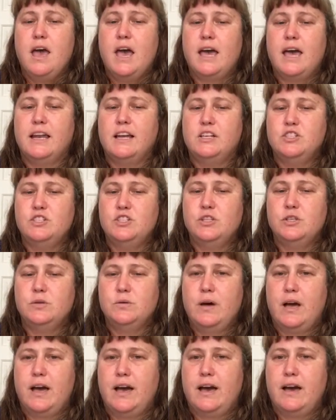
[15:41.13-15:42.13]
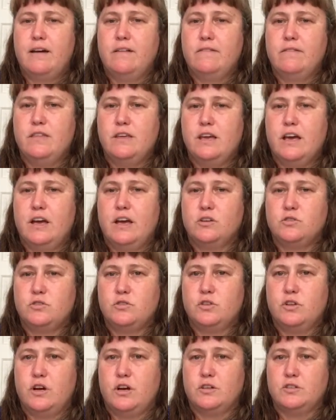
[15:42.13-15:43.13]
And I do have the
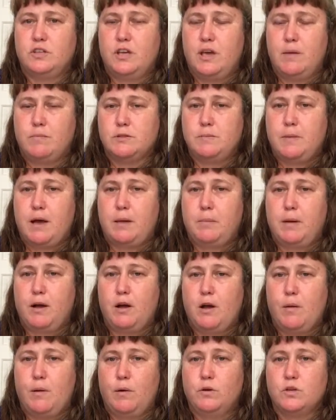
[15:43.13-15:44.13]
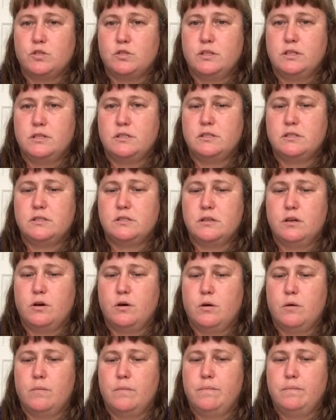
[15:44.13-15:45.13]
extra large campus backpack on my wish list,
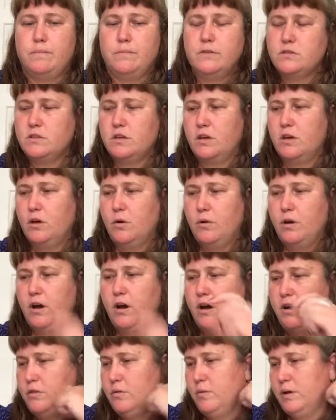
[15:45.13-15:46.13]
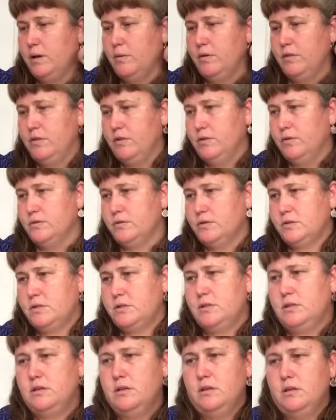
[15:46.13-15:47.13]
so this can go either way with
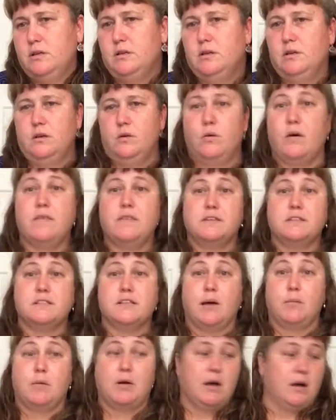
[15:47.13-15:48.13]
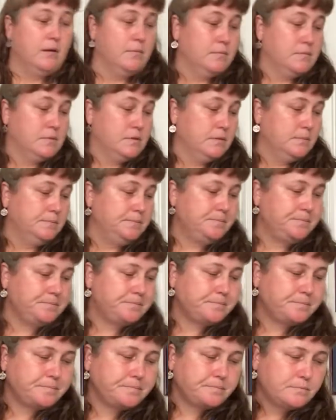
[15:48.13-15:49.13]
those when the time comes.
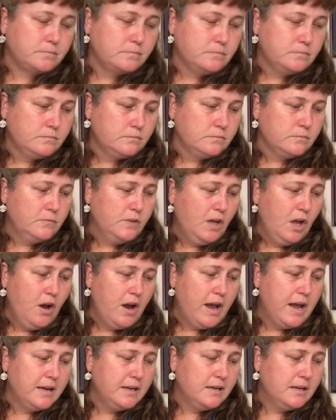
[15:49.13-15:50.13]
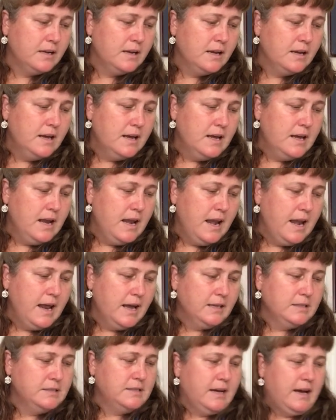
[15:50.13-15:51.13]
All right,
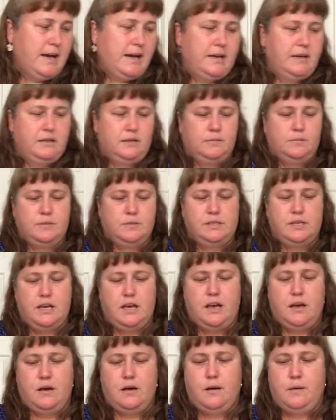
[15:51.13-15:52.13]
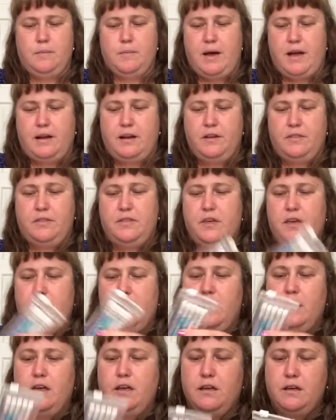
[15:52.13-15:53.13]
next items, I got
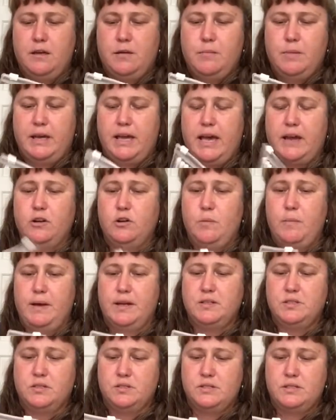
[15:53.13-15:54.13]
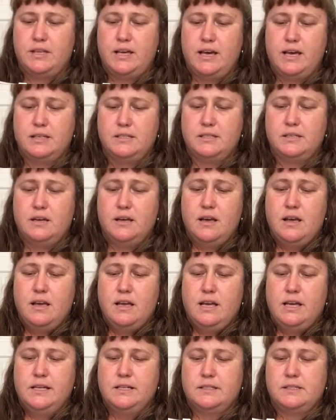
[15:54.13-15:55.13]
the mechanical pencil set
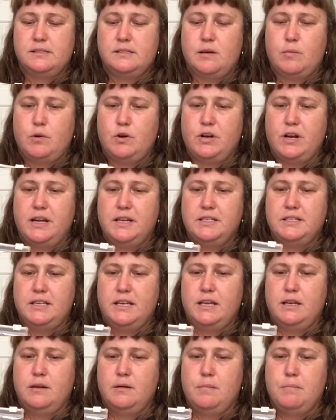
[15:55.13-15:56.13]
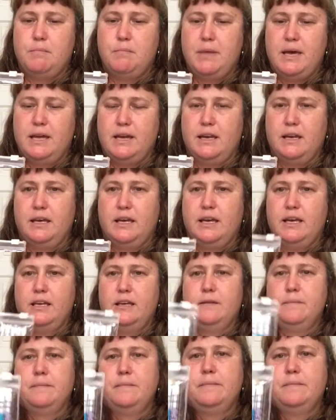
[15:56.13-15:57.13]
in Summer 19 Medley.